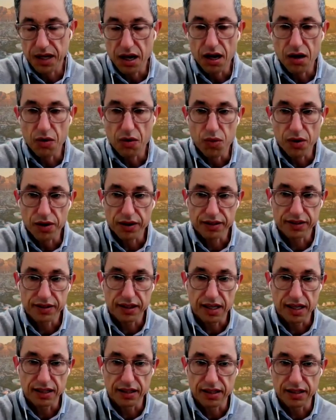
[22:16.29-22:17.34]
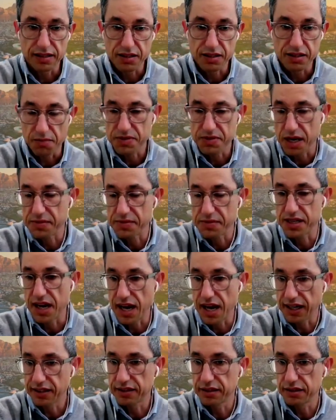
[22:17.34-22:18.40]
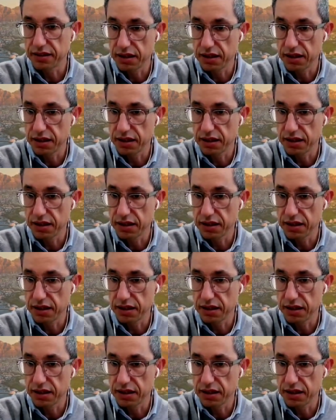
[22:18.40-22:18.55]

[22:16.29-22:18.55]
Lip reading: I worked and sometimes liked